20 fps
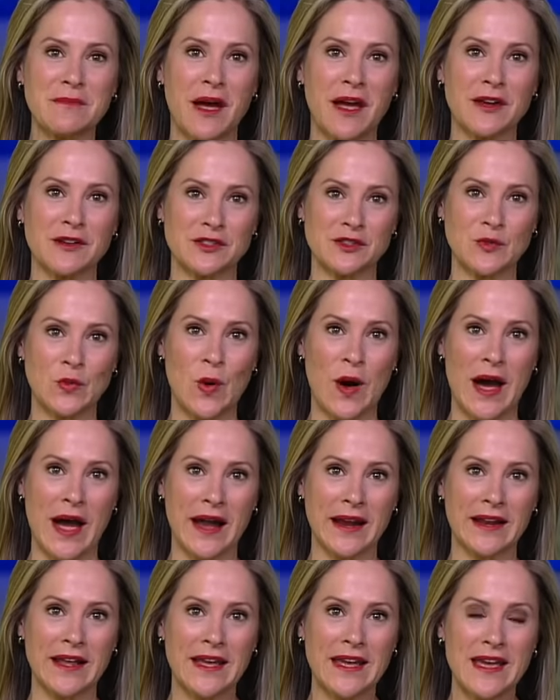miles
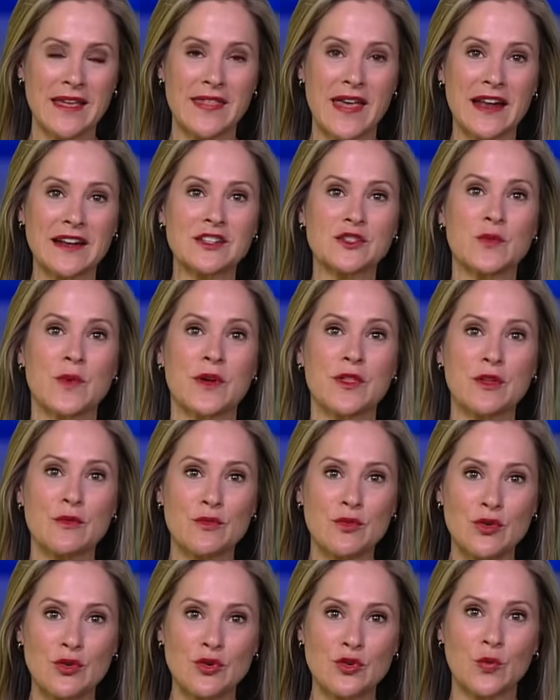wide, that is where the
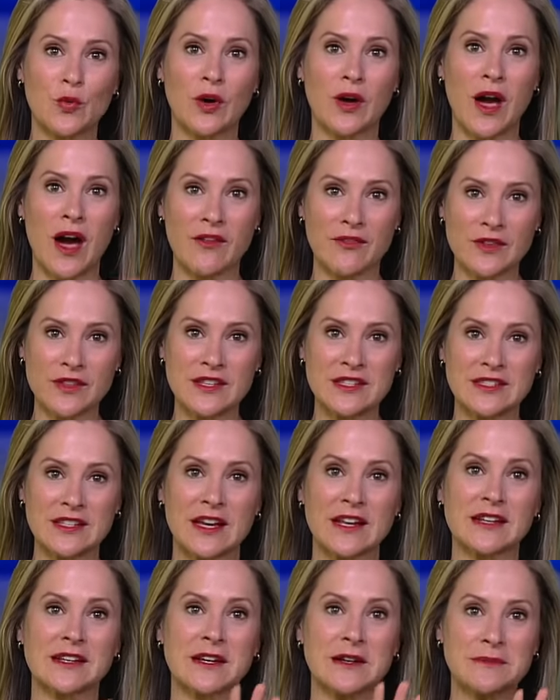moon will cover the
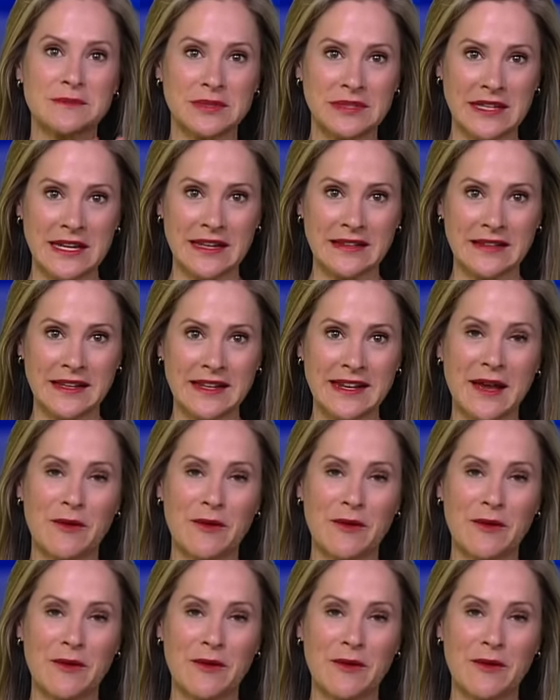sun completely completely.